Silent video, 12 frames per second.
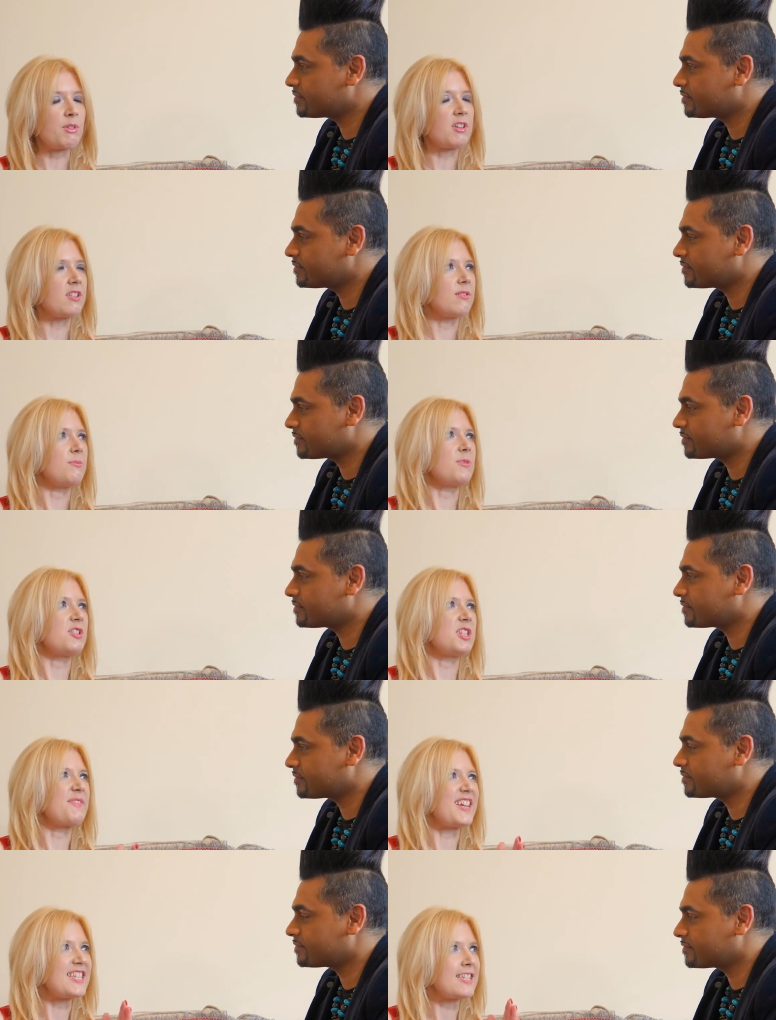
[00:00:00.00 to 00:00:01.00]
Speaker 1: one of them does
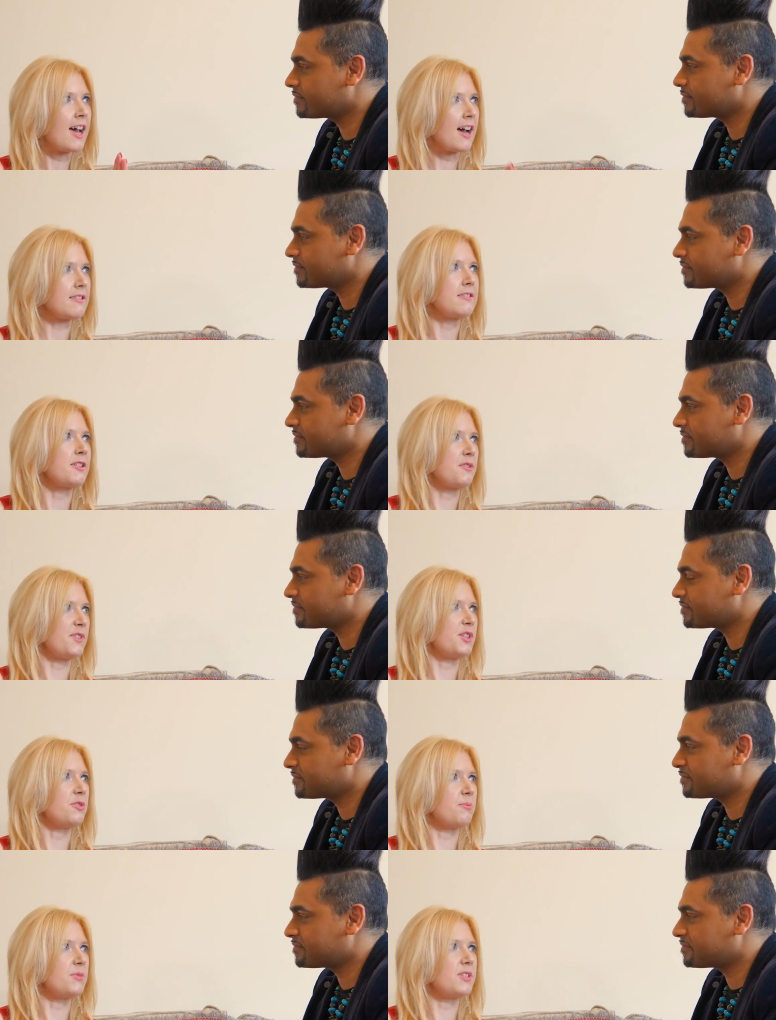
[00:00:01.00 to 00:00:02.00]
fantastic
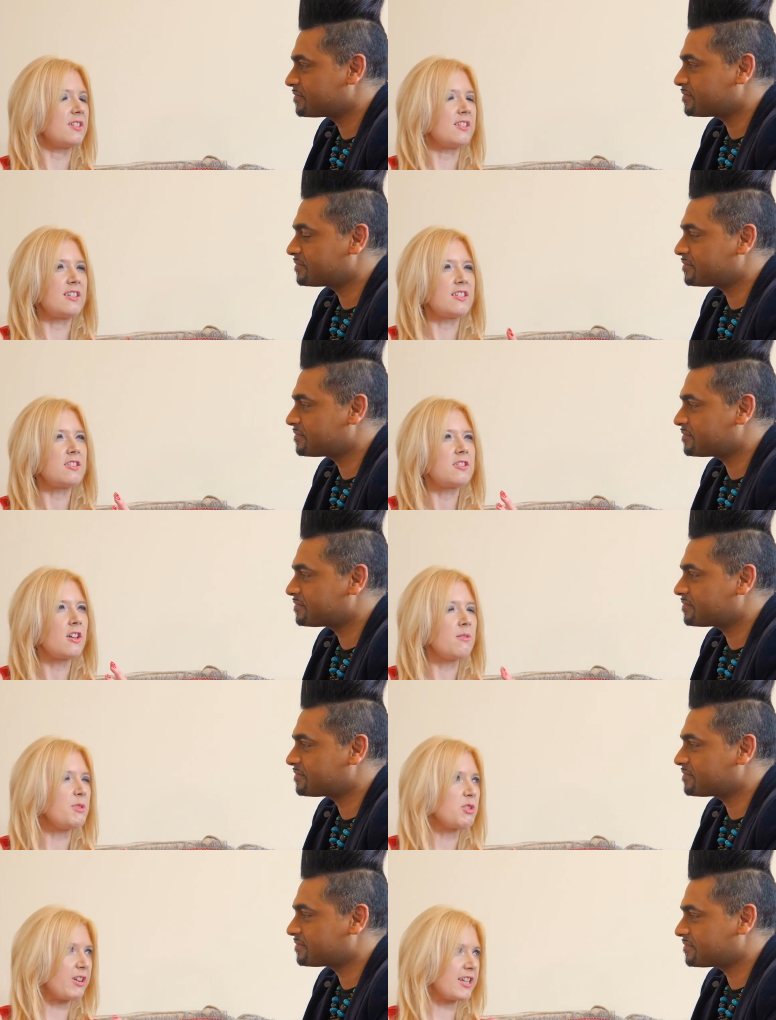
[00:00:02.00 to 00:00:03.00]
films, and there's so
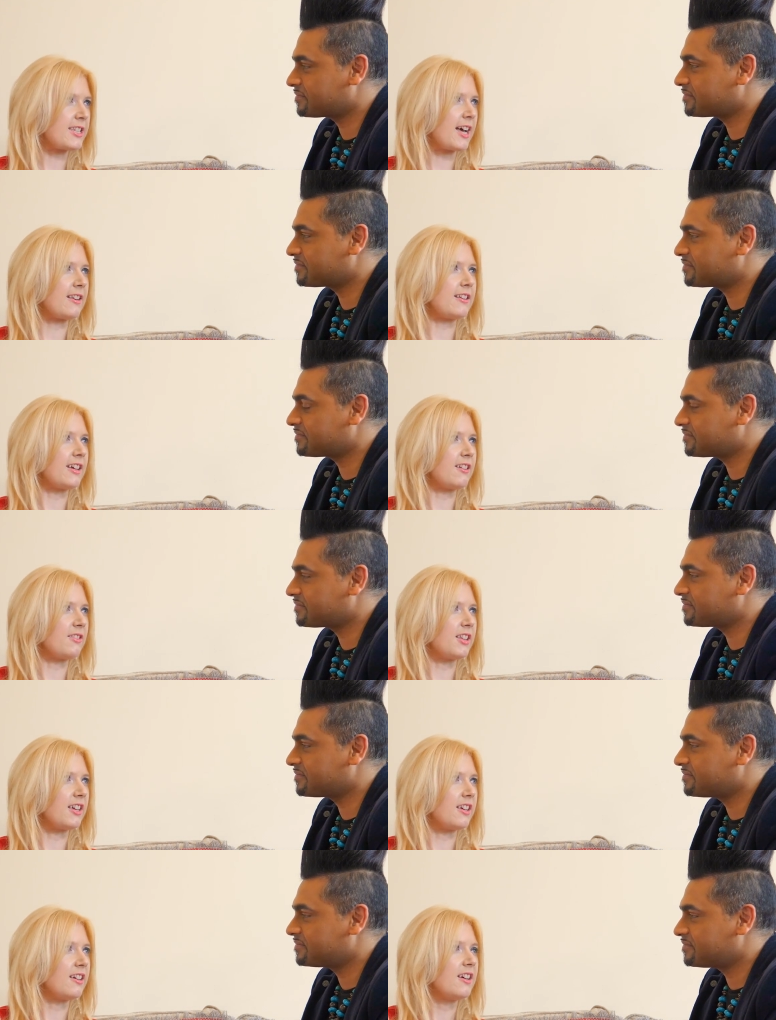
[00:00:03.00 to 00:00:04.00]
much great talent out
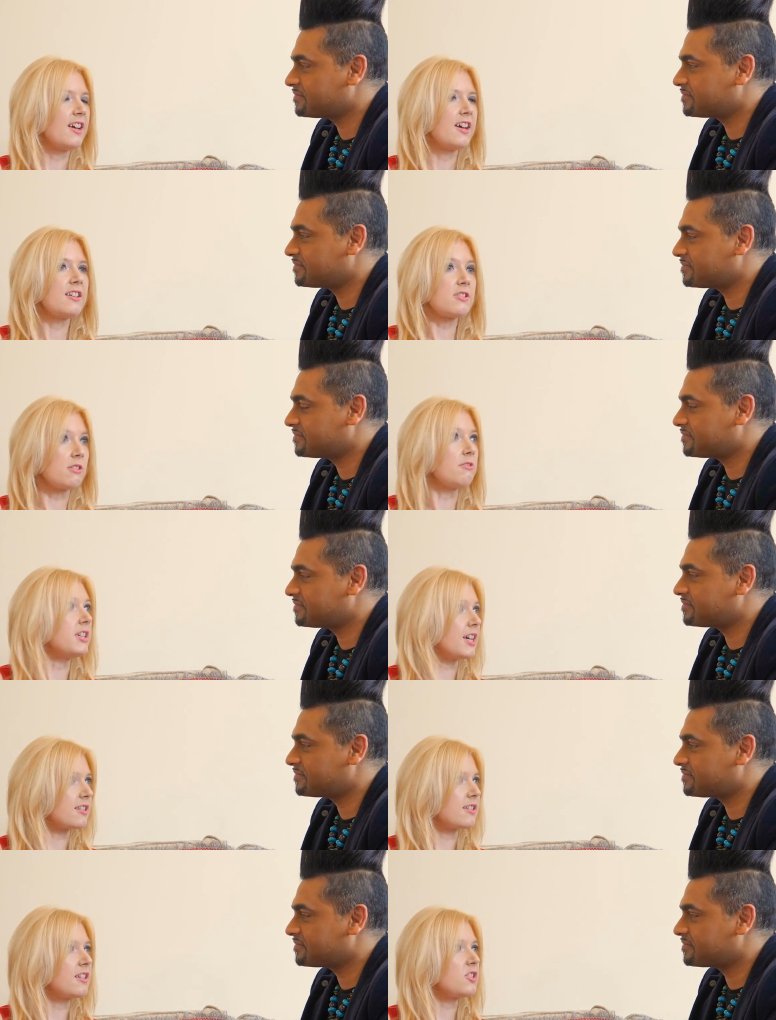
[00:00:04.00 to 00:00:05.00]
there. So
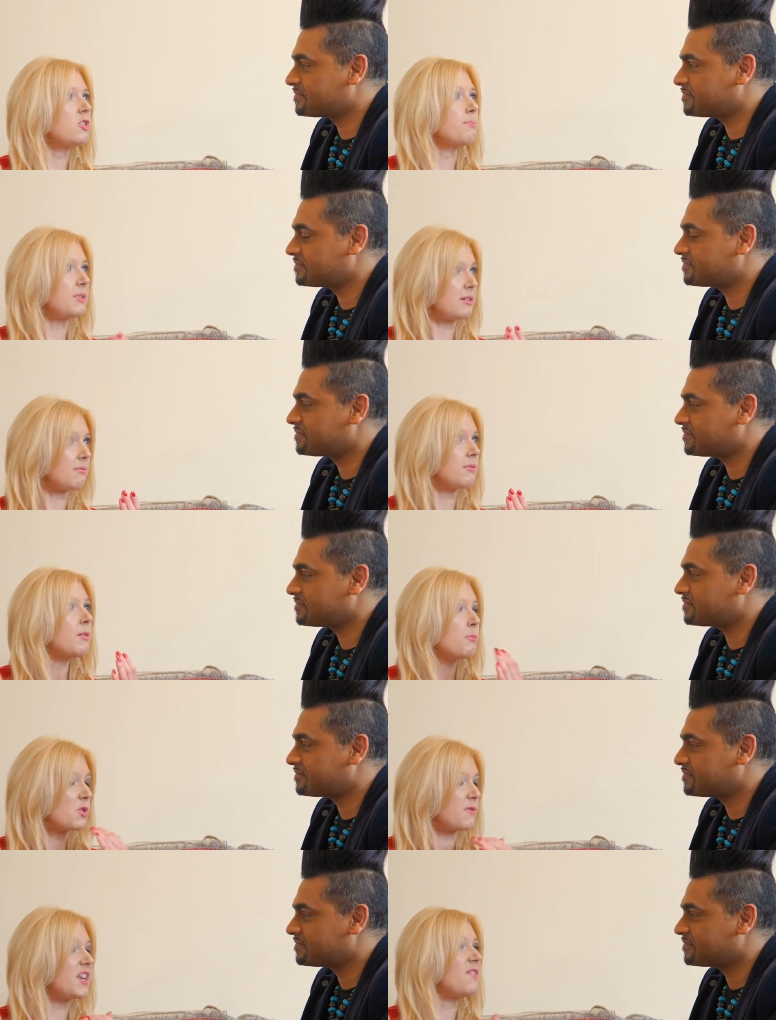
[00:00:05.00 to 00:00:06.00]
yes, and that should be more
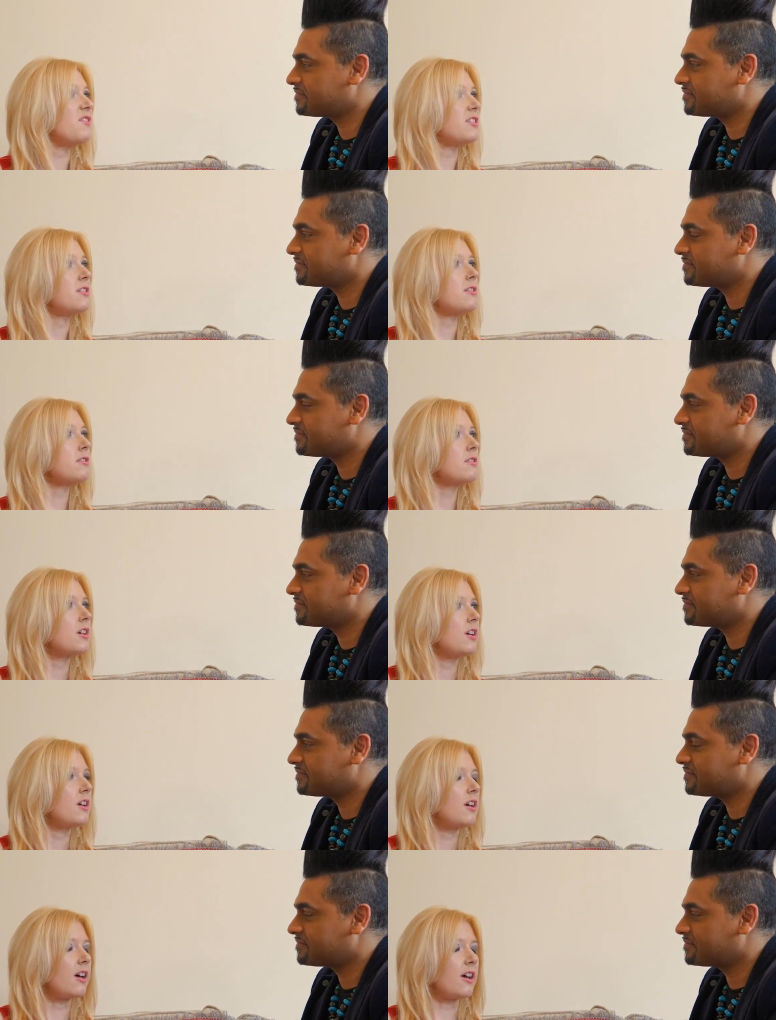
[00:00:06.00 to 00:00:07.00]
of an emphasis.
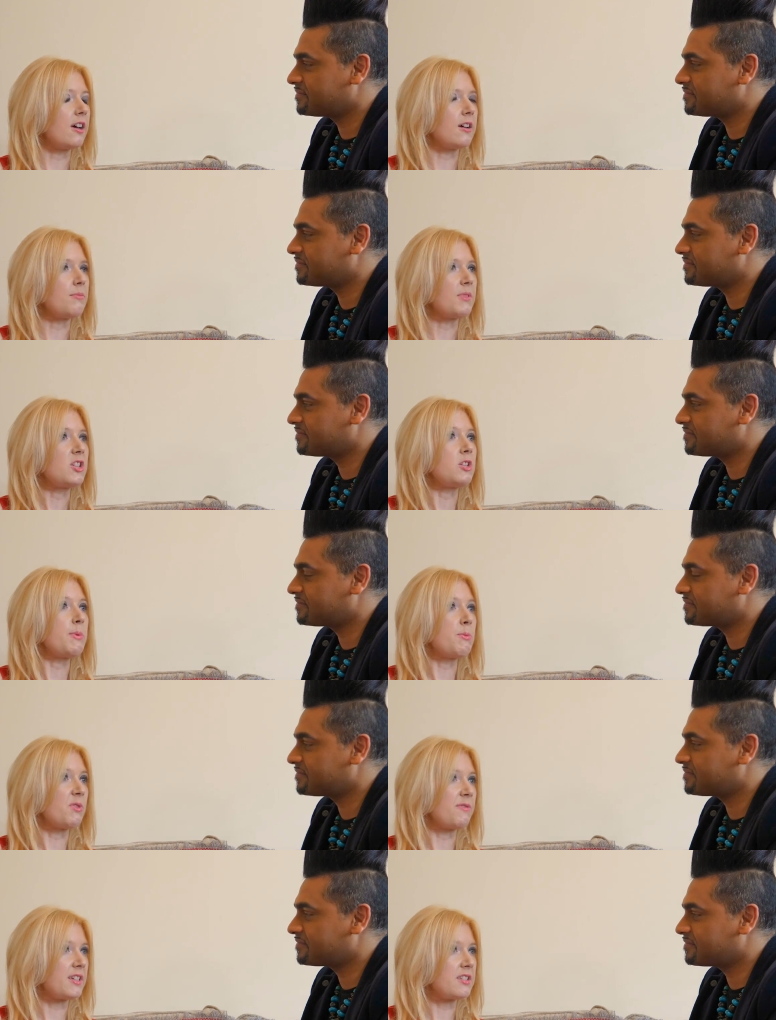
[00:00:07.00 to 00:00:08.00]
And there should be more
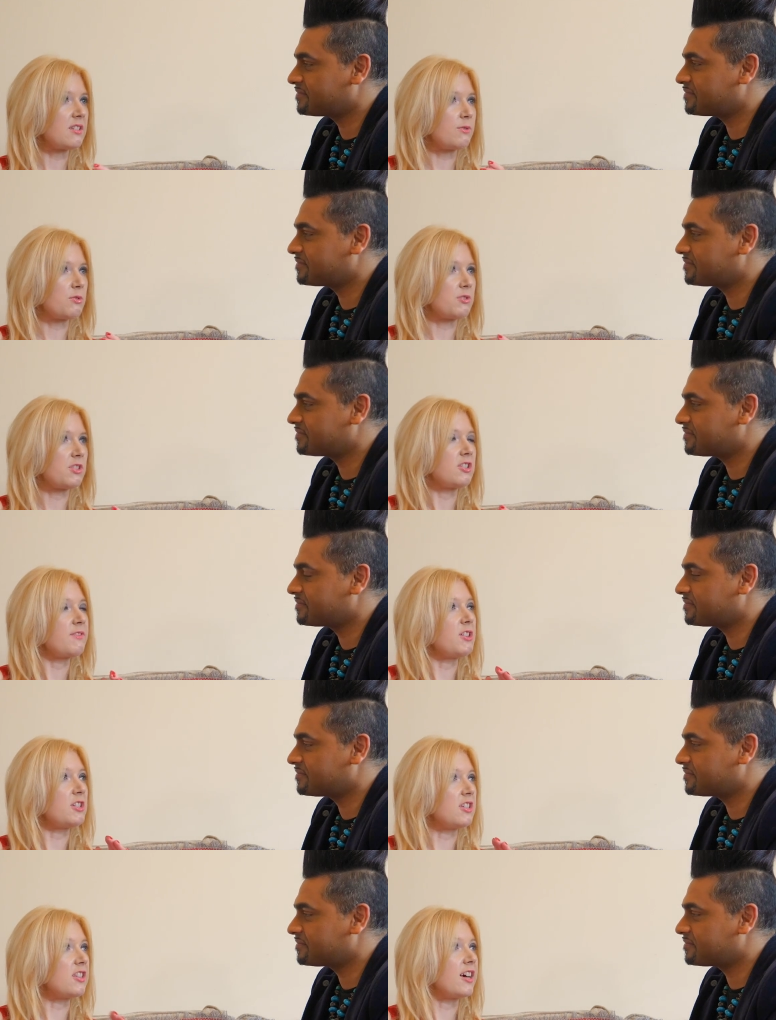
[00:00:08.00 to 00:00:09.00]
festivals
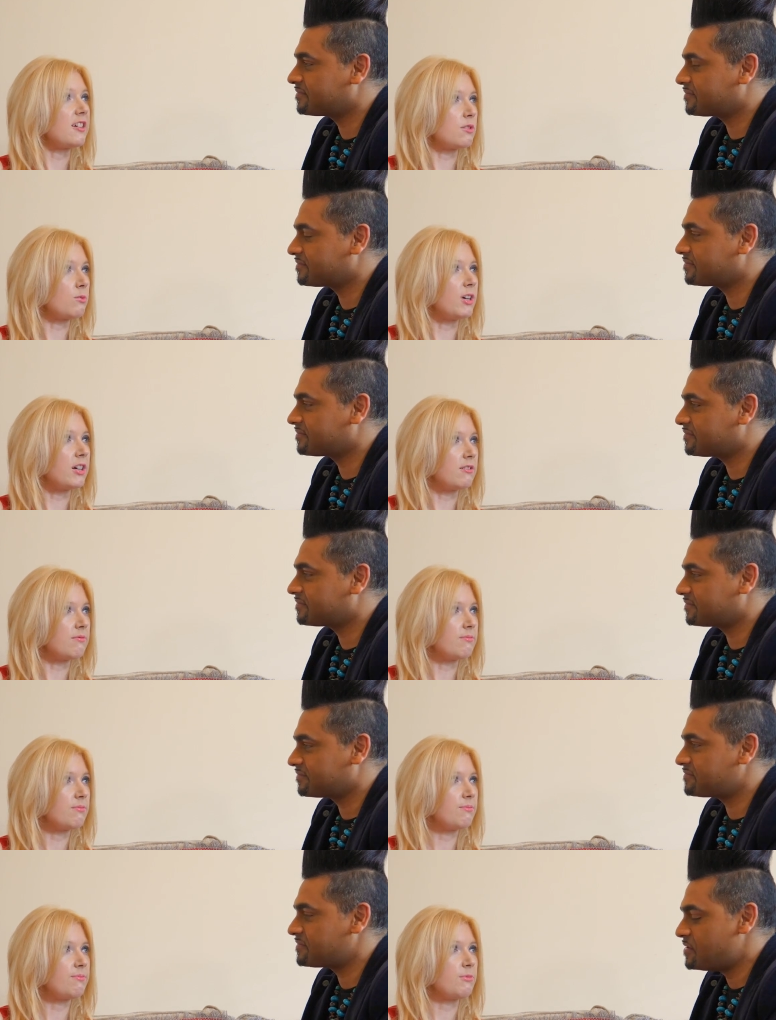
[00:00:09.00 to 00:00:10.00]
devoted to that as well,
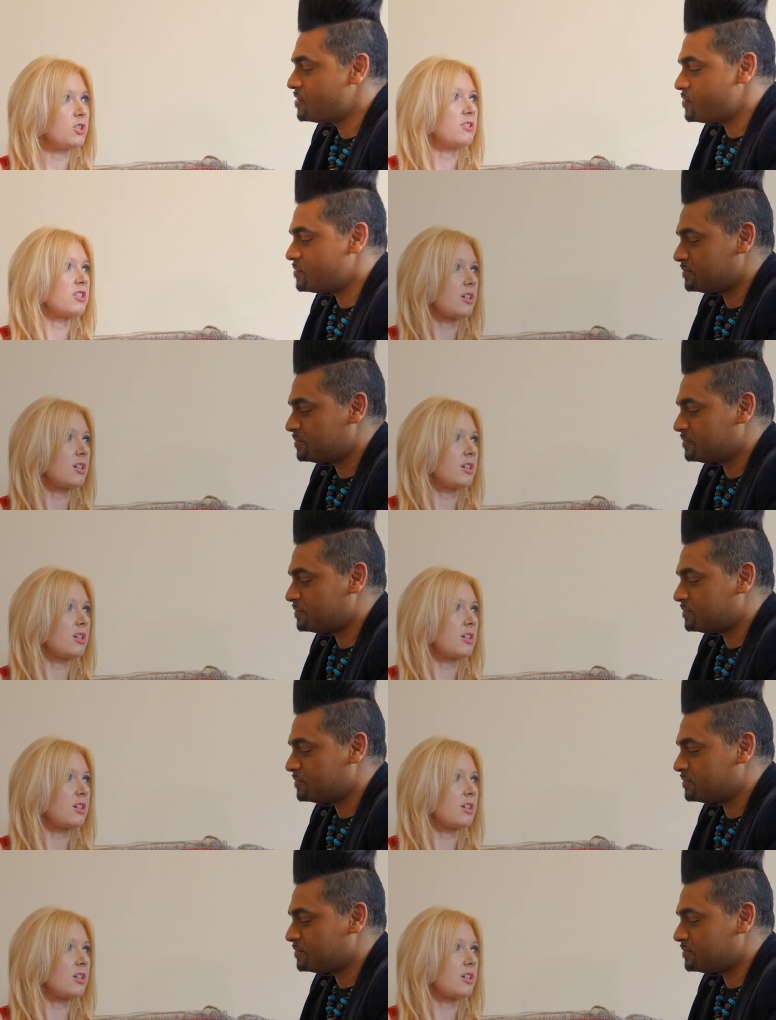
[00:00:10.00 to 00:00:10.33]
which is